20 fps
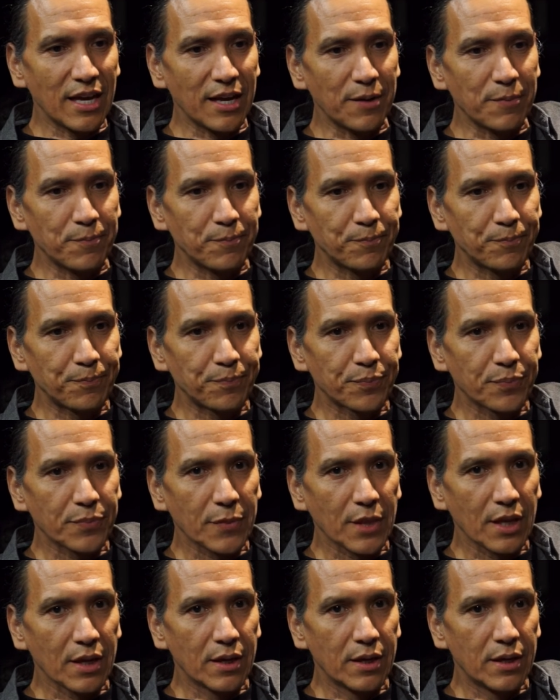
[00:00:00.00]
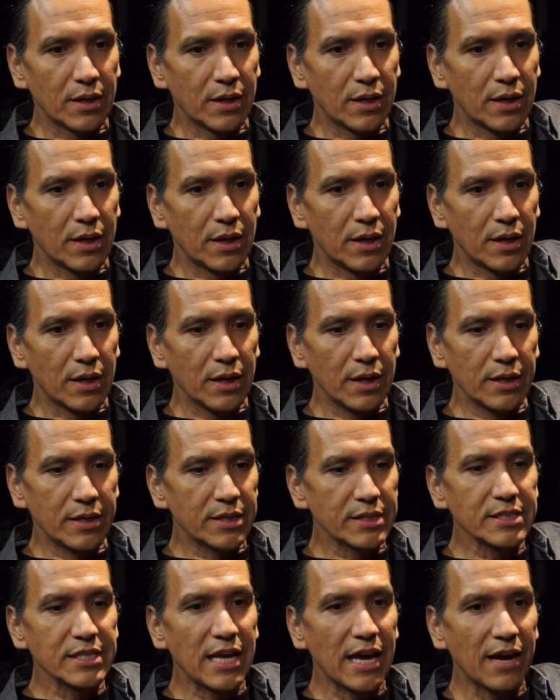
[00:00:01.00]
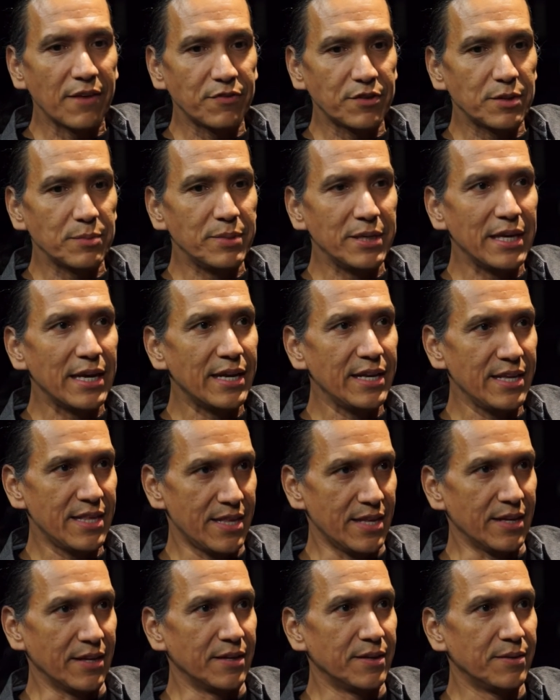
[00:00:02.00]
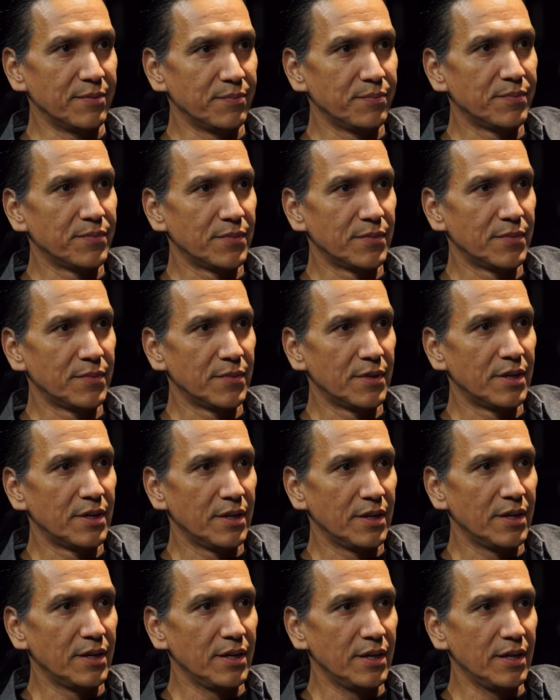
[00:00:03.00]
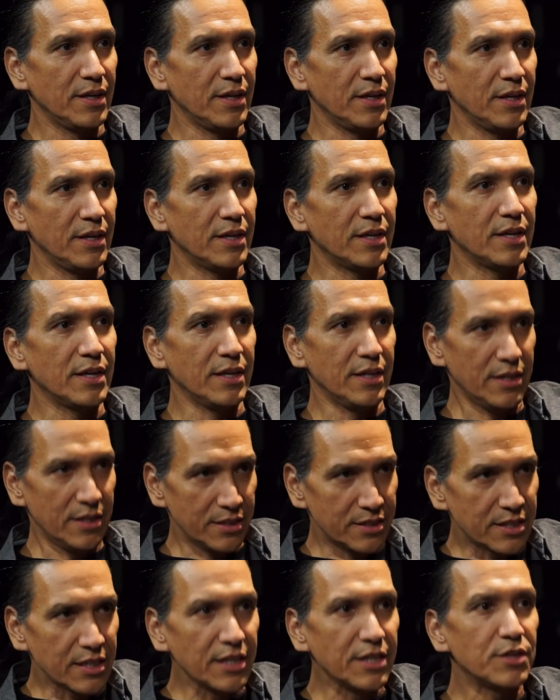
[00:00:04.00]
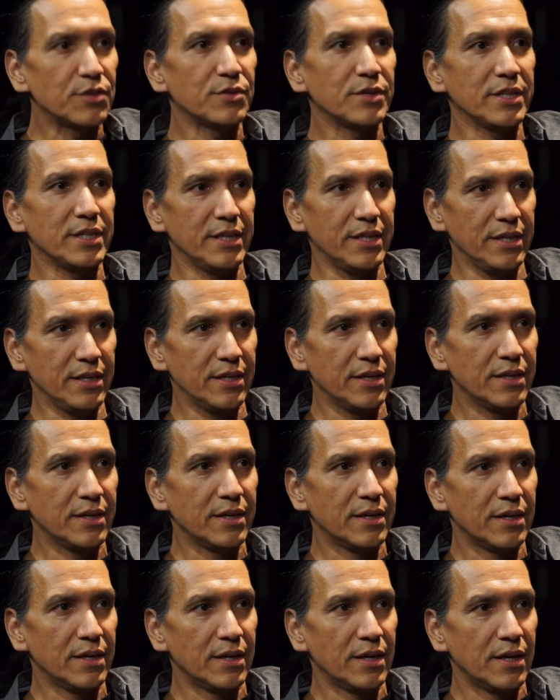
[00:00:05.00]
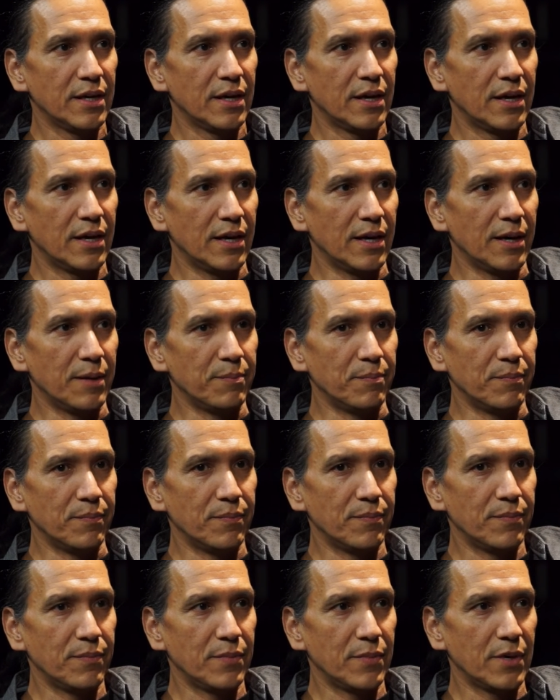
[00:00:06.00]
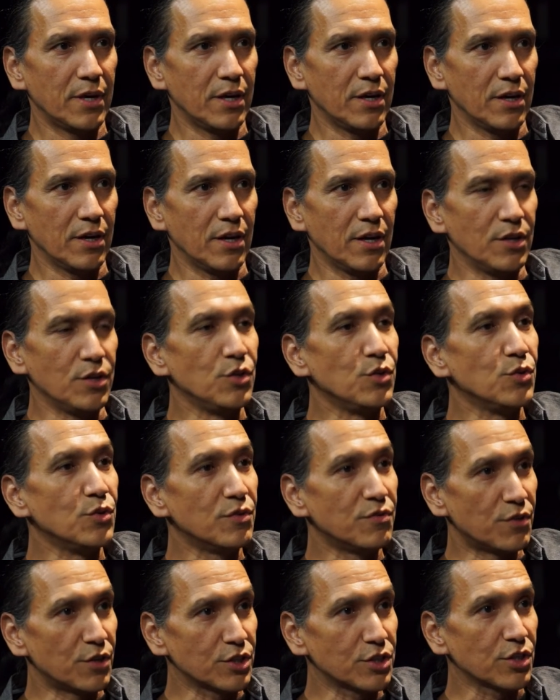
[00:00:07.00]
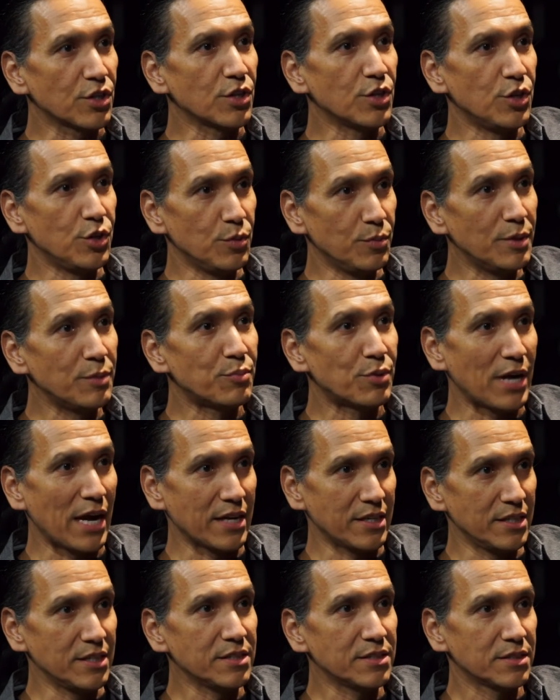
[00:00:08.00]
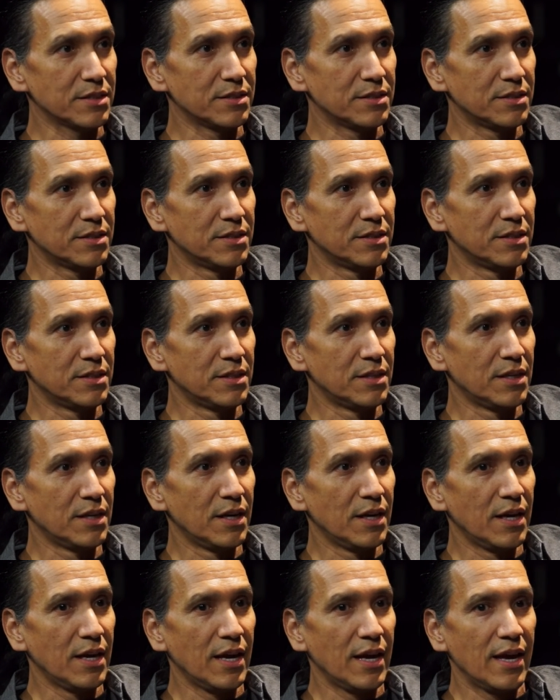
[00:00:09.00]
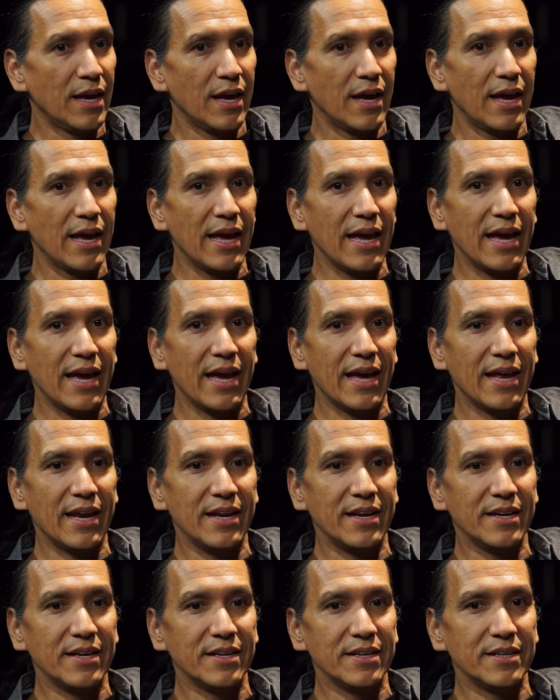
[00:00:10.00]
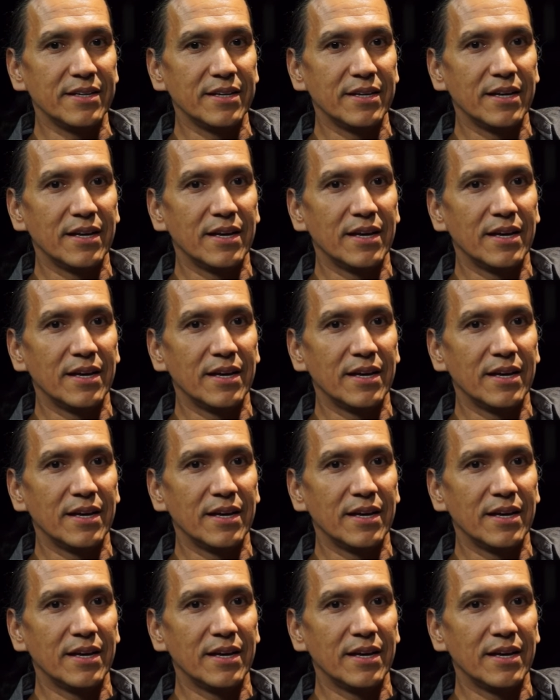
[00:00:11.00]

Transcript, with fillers: that it doesn't have to be anything. It, it is literally um, a, a universal human practice. And